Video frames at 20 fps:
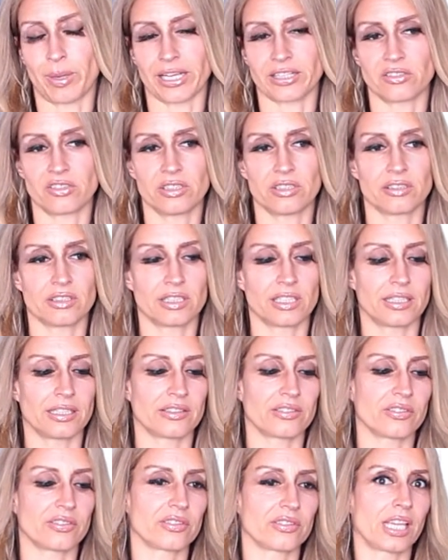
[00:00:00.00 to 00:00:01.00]
bacteria
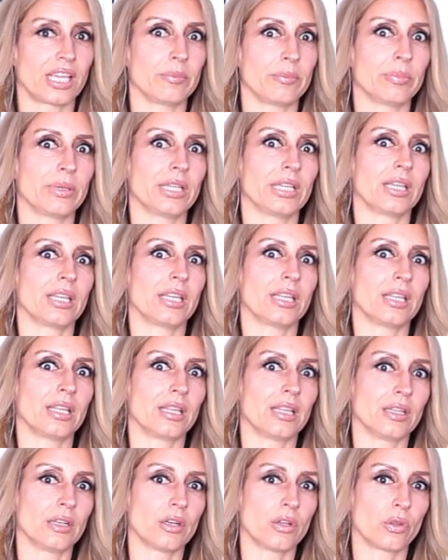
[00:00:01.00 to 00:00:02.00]
escaping
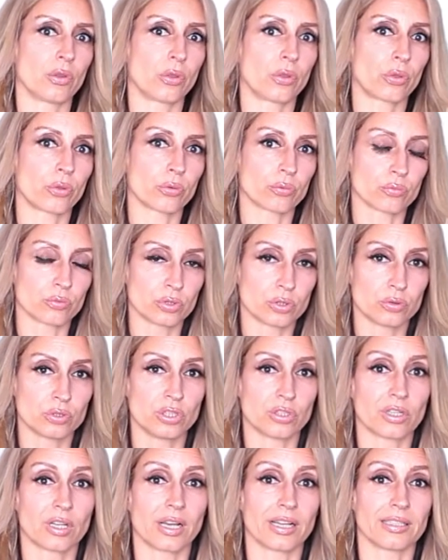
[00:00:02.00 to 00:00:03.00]
in through
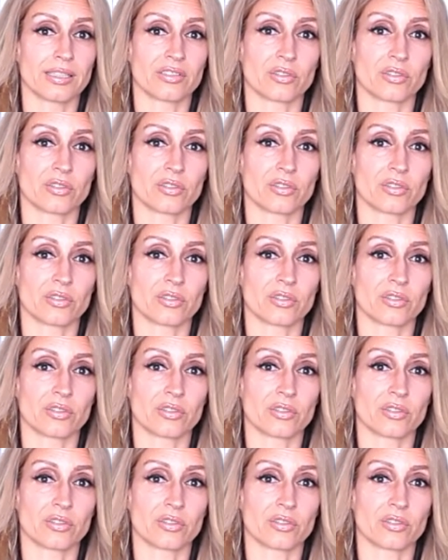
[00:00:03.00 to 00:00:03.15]
your gut,